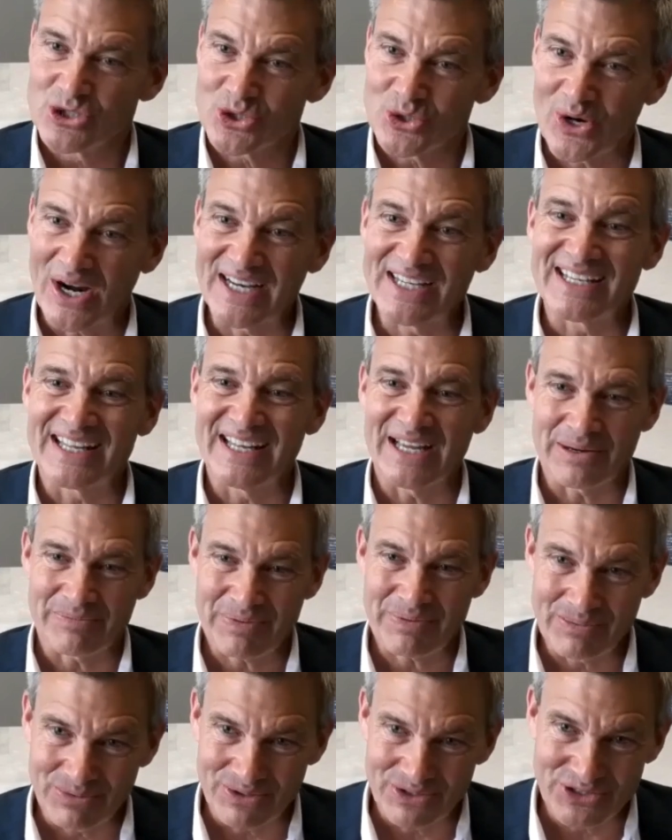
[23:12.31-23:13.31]
tried to
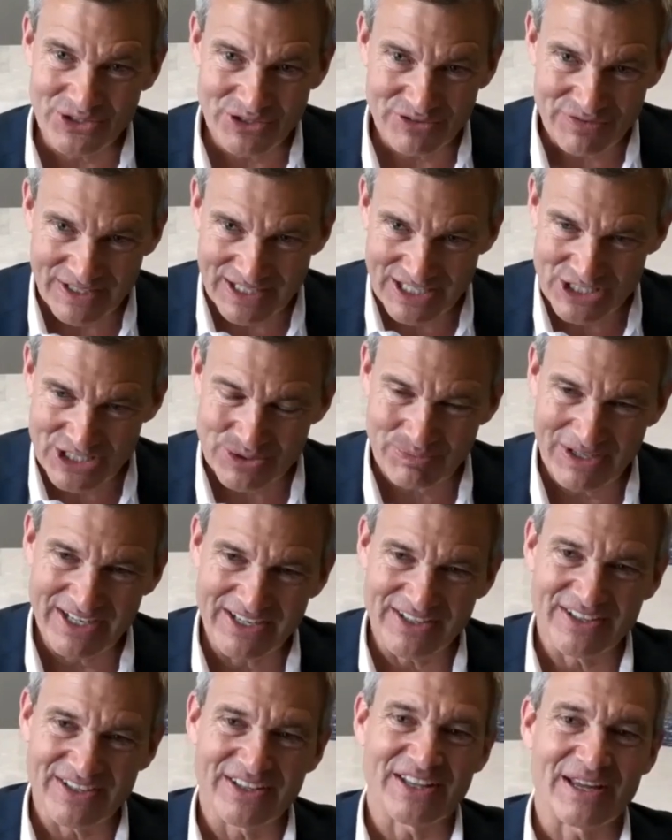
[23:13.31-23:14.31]
get people to do financial
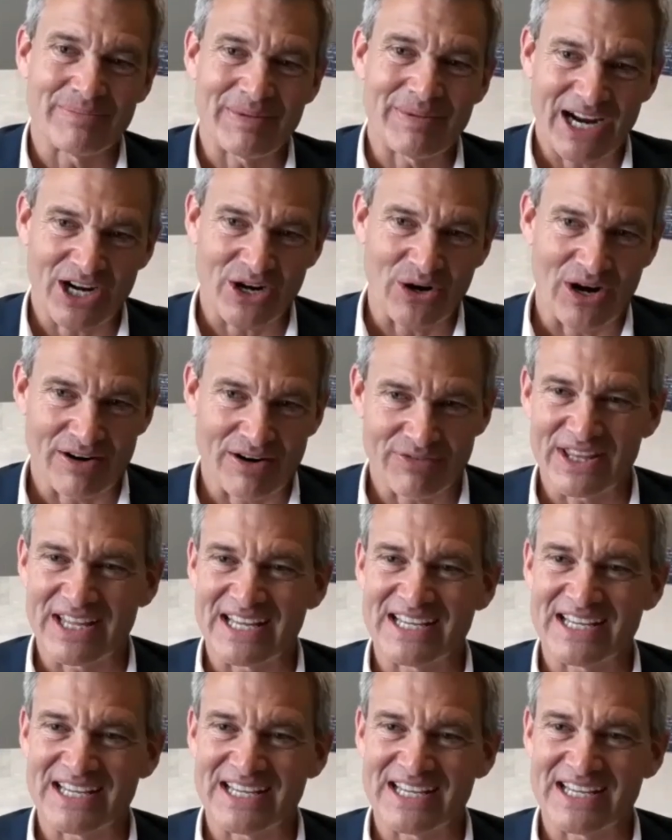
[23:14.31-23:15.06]
planning, and then they back off,